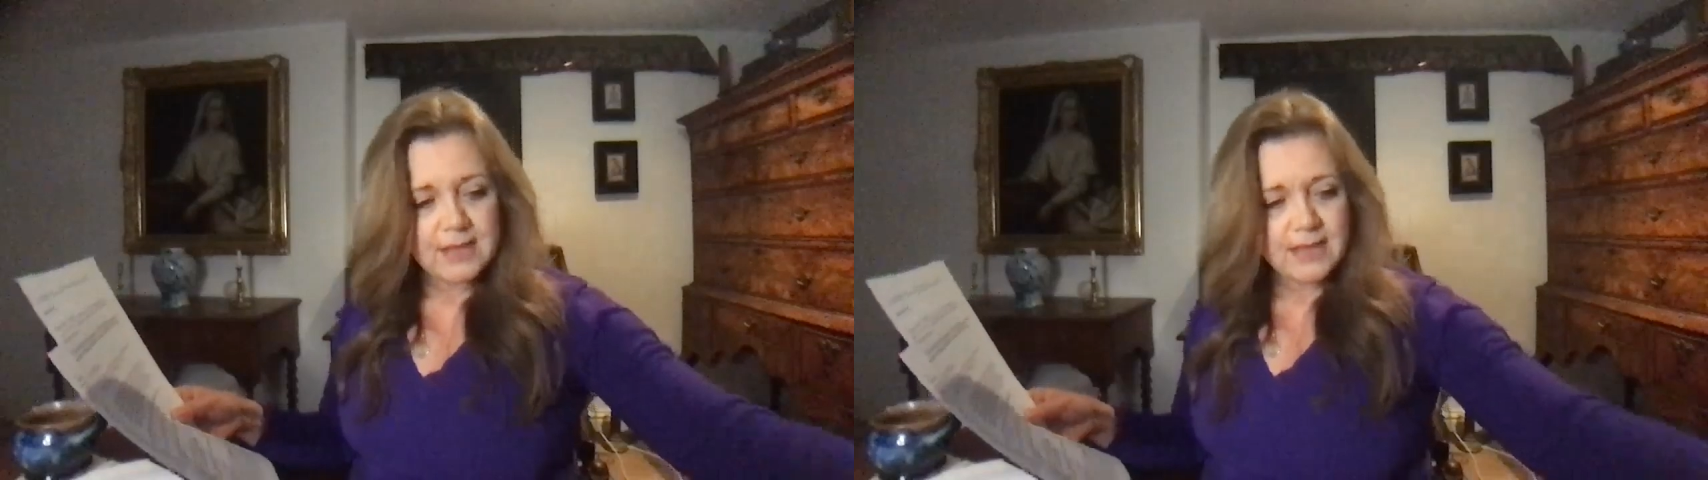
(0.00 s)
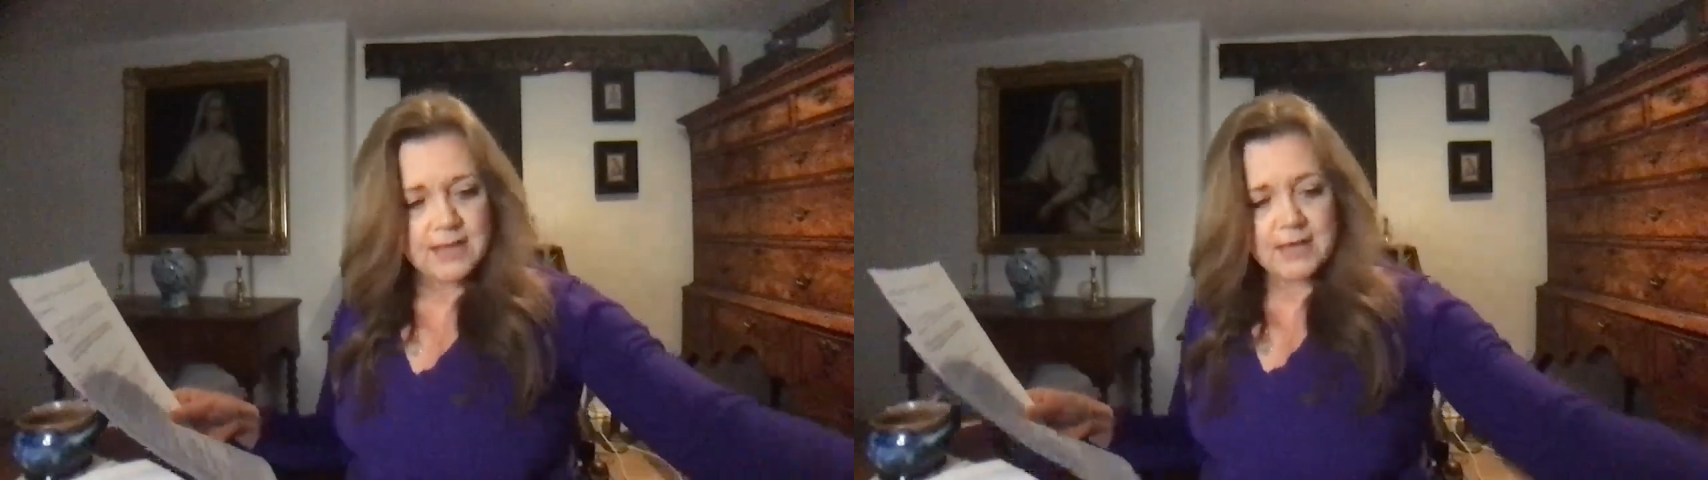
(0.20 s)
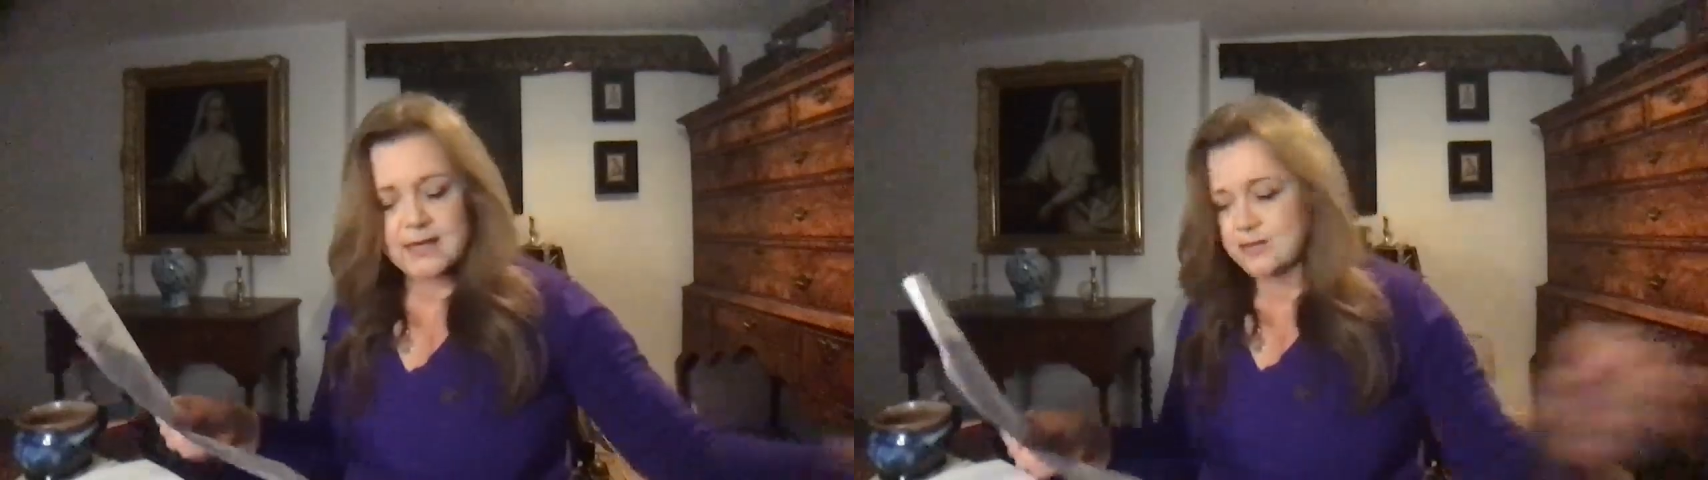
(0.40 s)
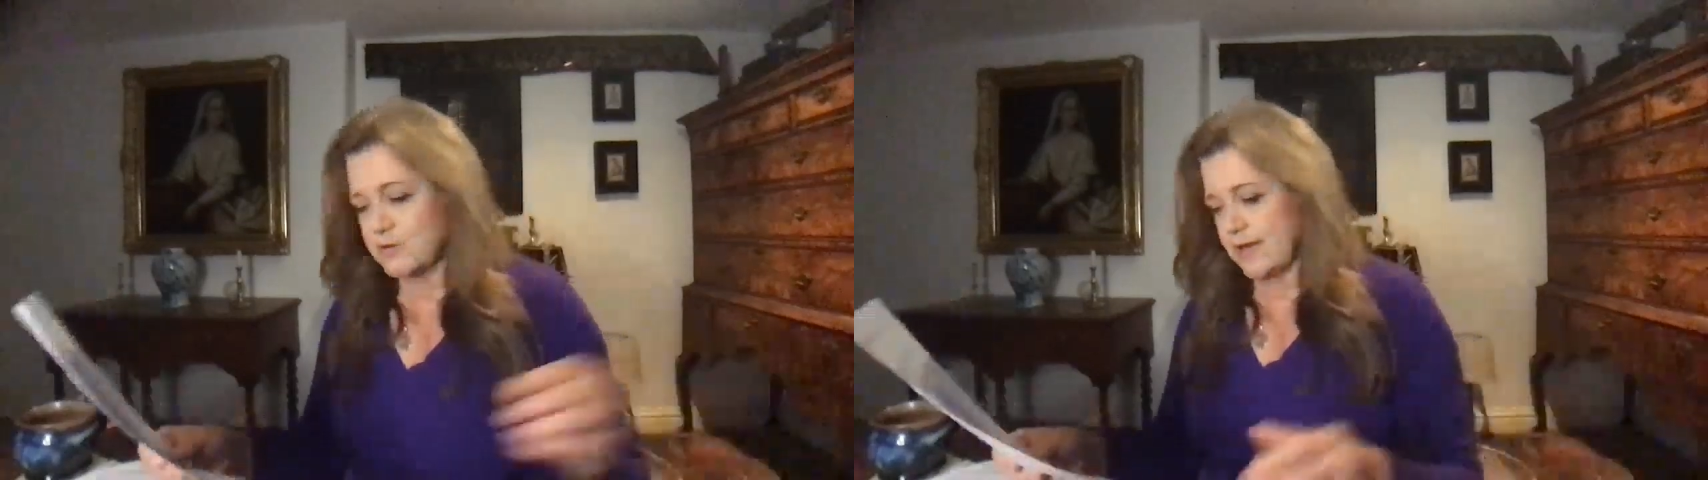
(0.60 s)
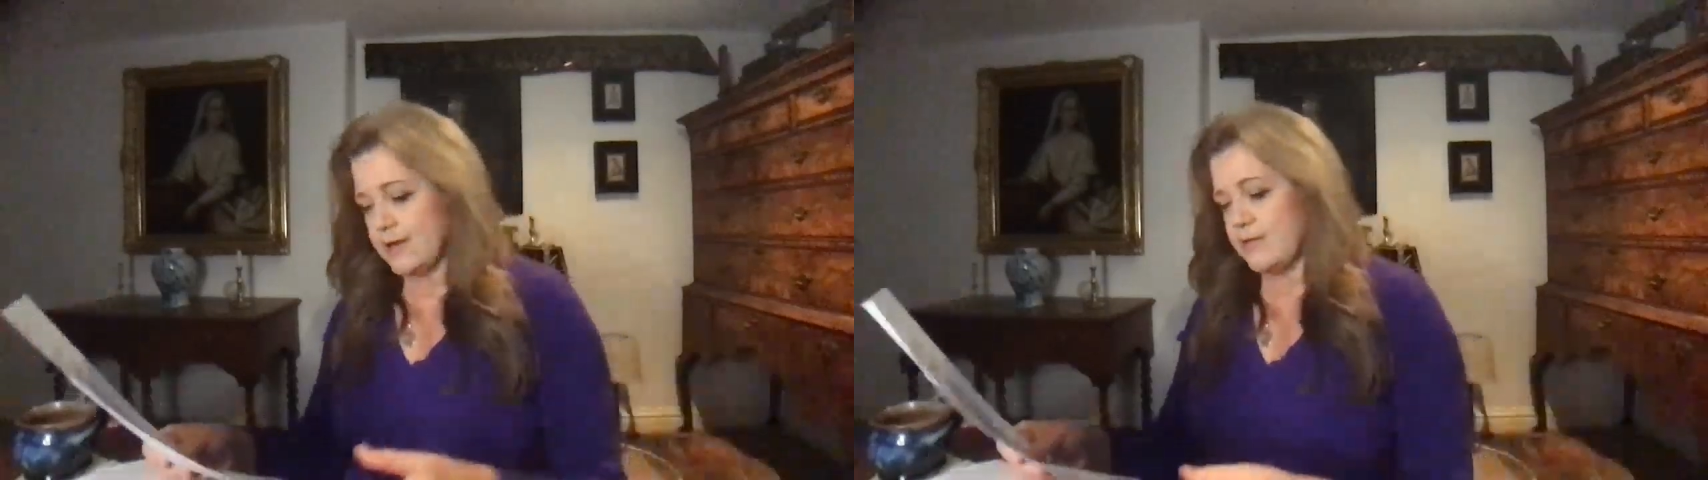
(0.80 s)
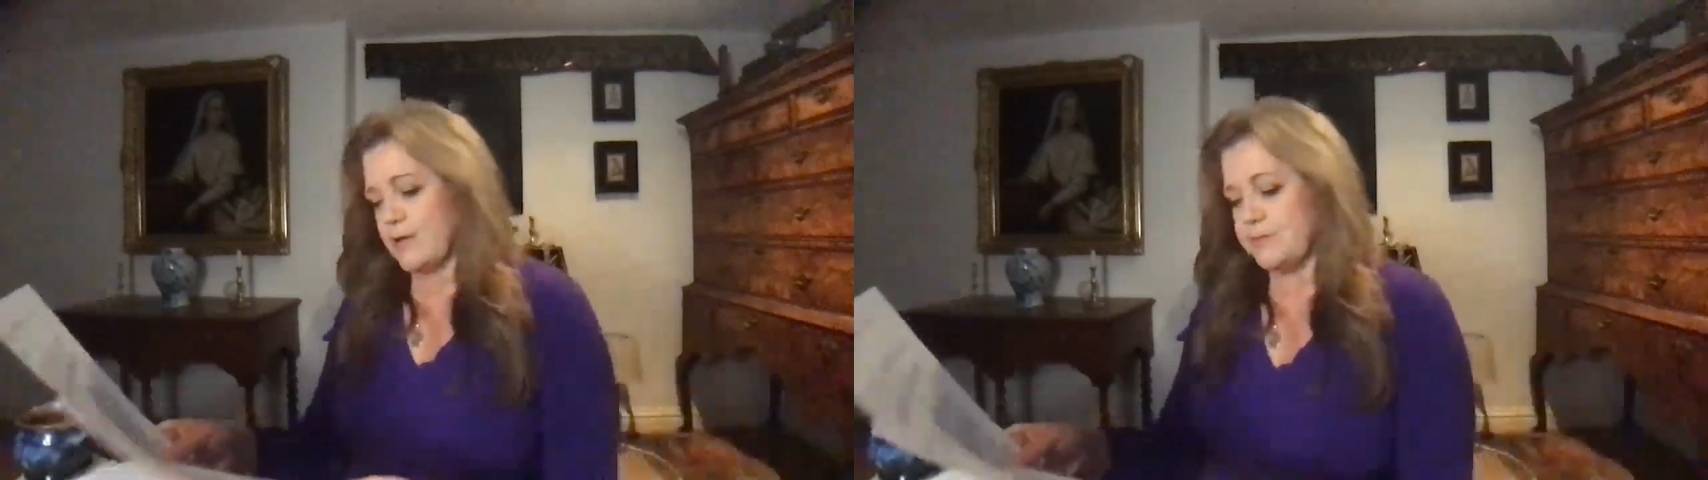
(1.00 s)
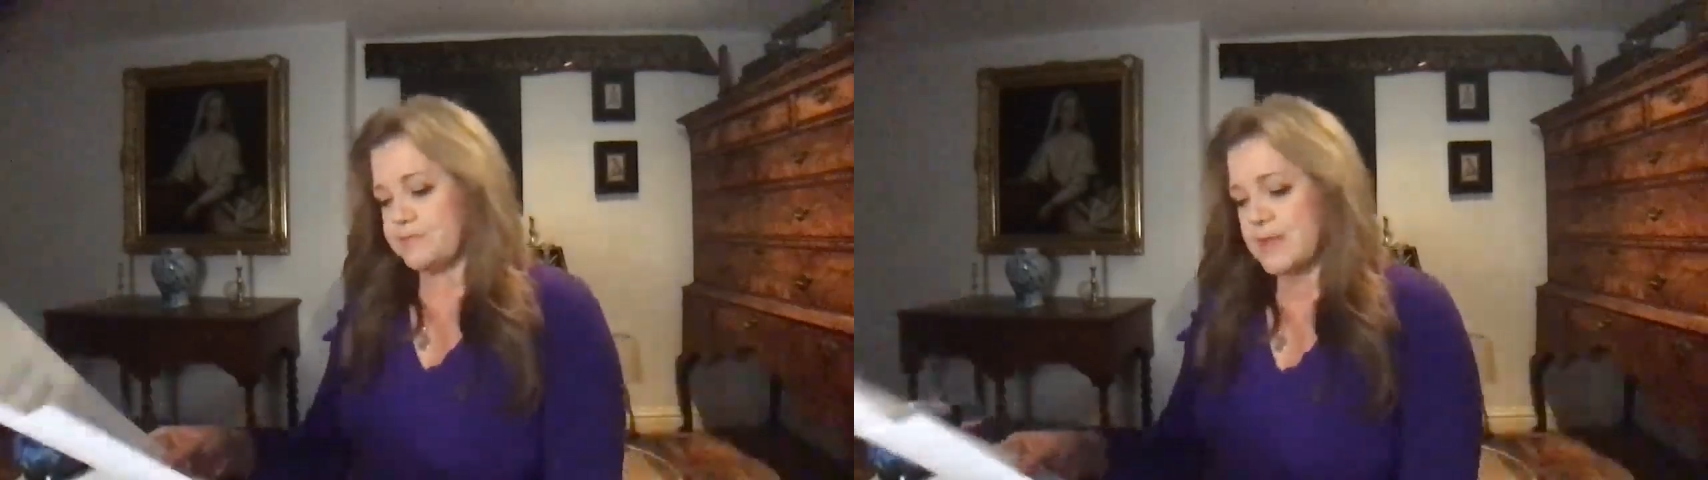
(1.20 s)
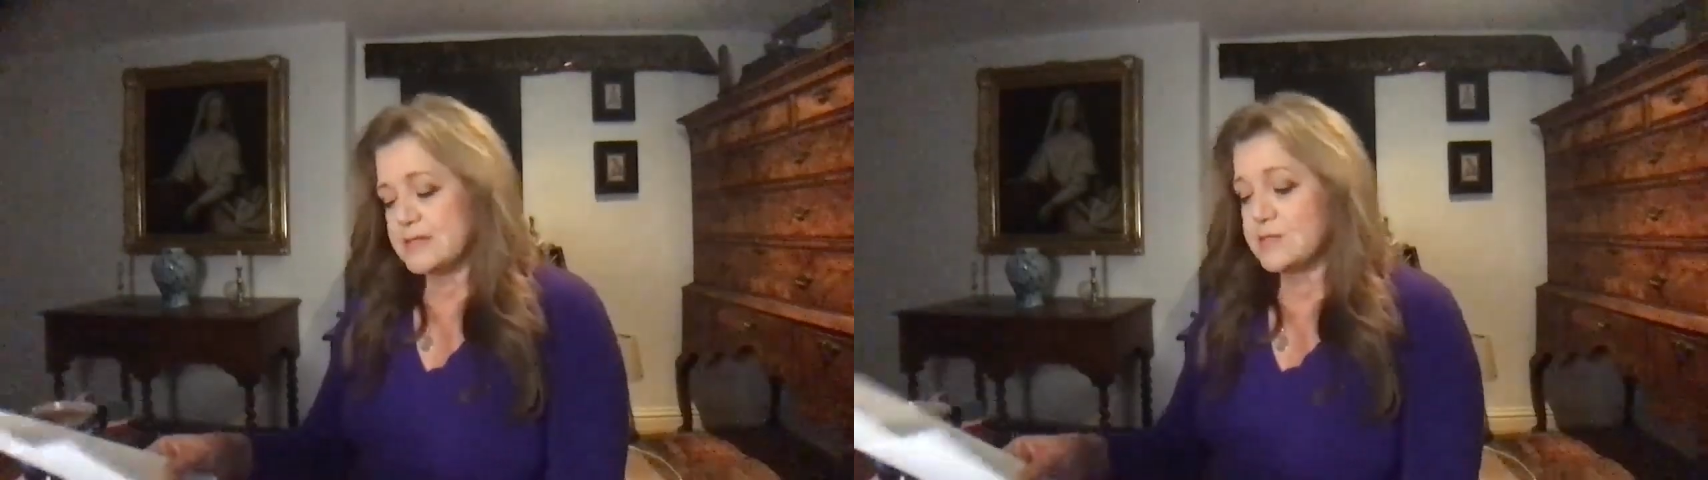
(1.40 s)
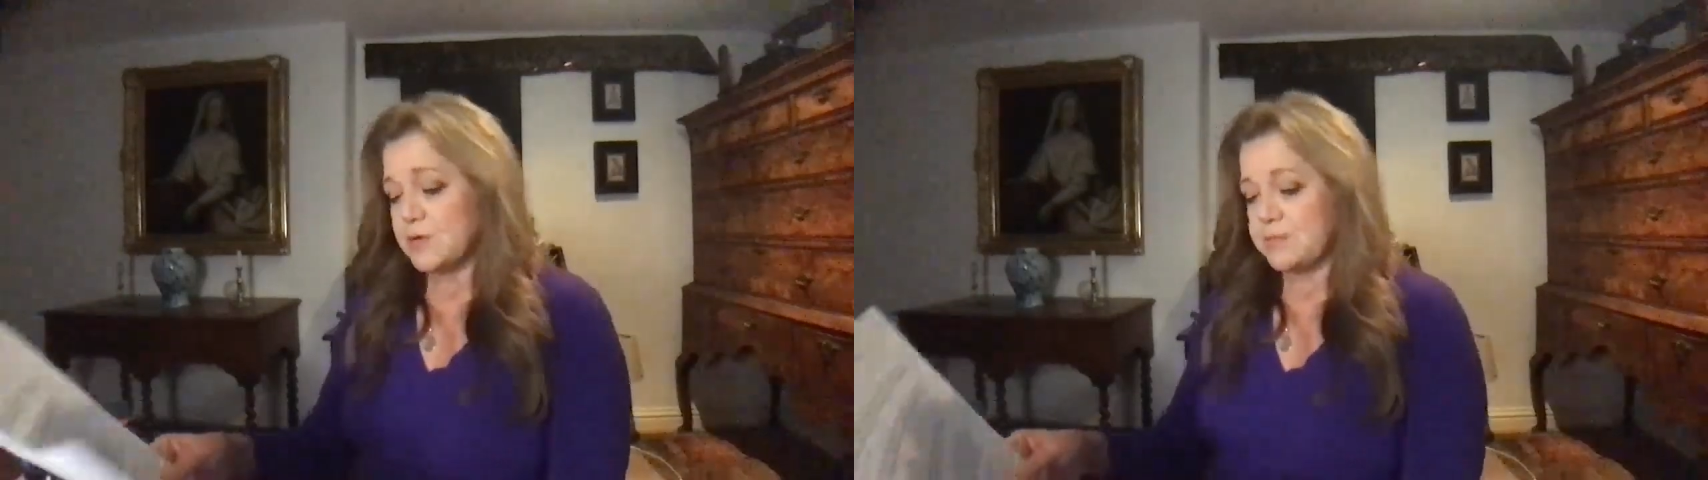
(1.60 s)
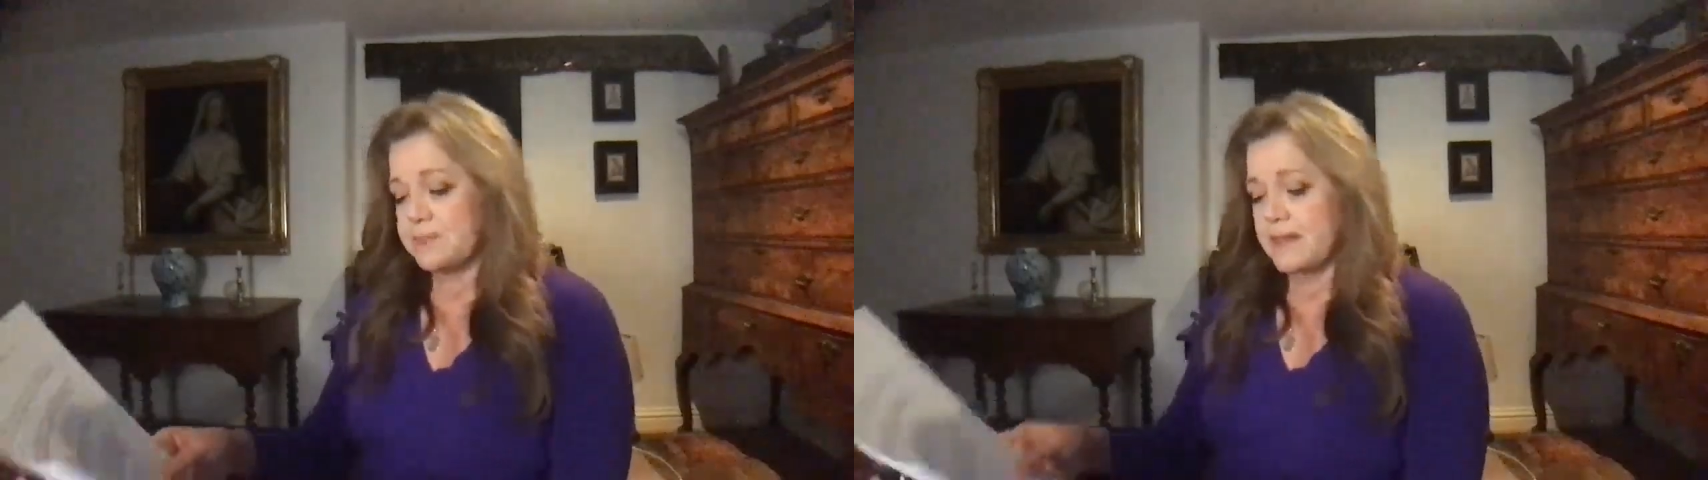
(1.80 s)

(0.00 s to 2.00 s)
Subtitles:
And okay, here we go. So